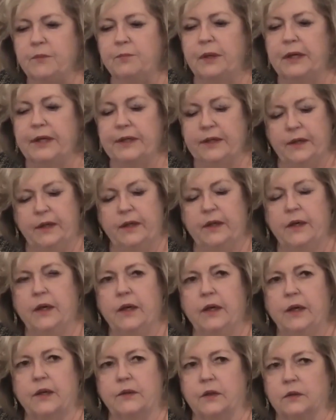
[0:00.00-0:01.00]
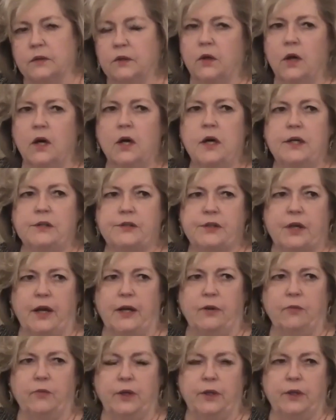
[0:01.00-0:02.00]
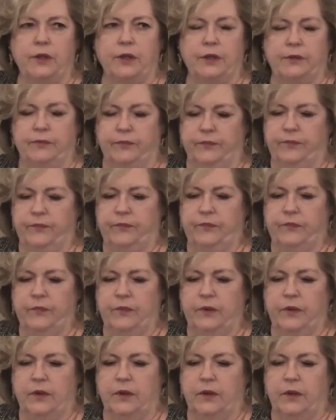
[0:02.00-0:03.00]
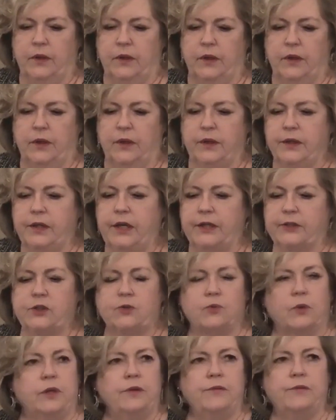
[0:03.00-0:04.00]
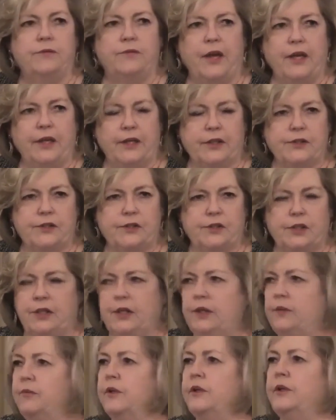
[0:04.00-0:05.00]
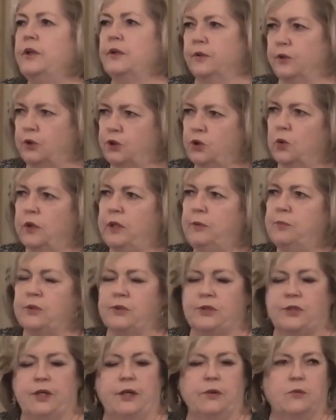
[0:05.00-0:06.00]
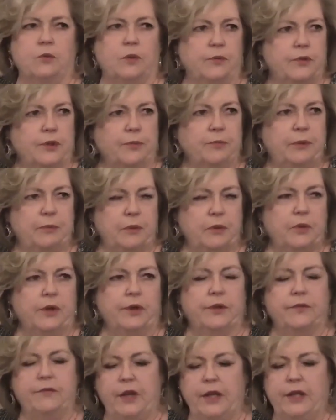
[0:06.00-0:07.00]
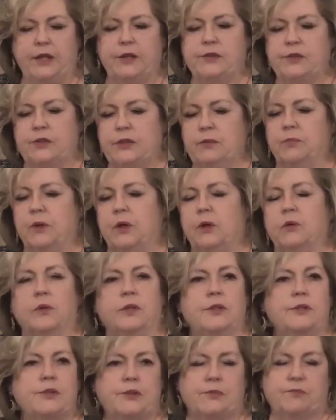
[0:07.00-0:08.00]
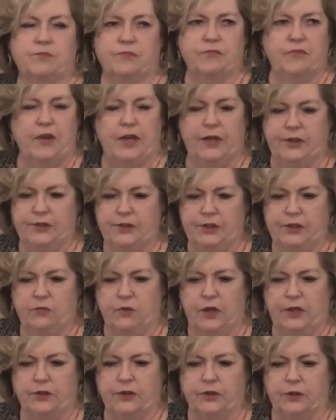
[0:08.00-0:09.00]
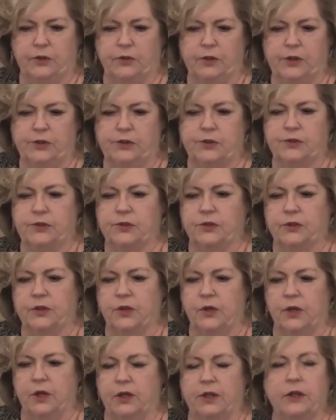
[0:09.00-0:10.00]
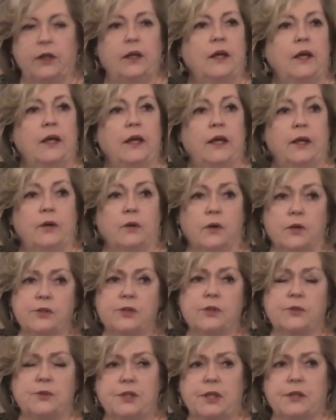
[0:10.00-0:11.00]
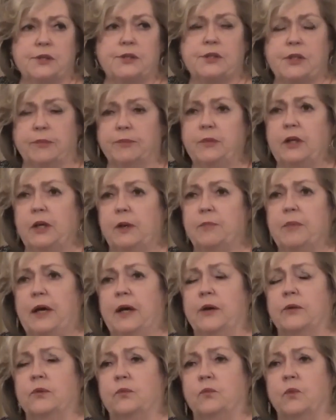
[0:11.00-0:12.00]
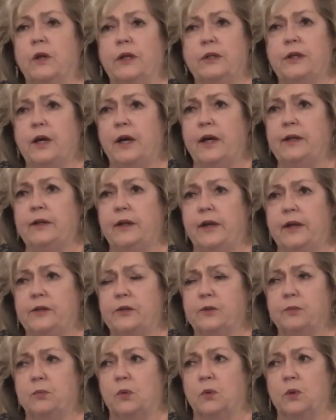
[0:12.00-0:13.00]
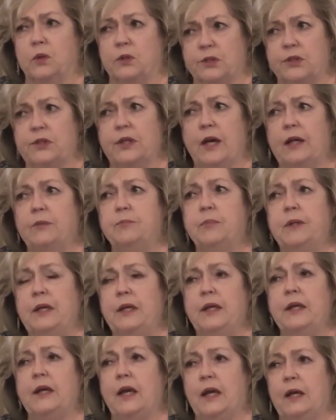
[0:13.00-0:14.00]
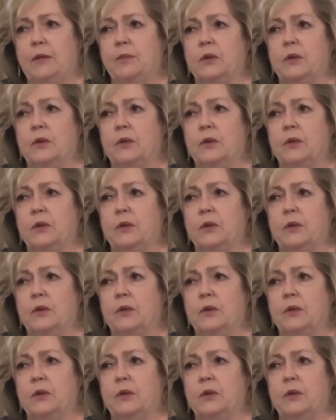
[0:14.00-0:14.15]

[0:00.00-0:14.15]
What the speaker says: But the law, as I read it, gets rid of vacancy, the 20%, what some people call the vacancy bonus. Vacancy rent increases are gone. It also says something about rent guidelines boards not being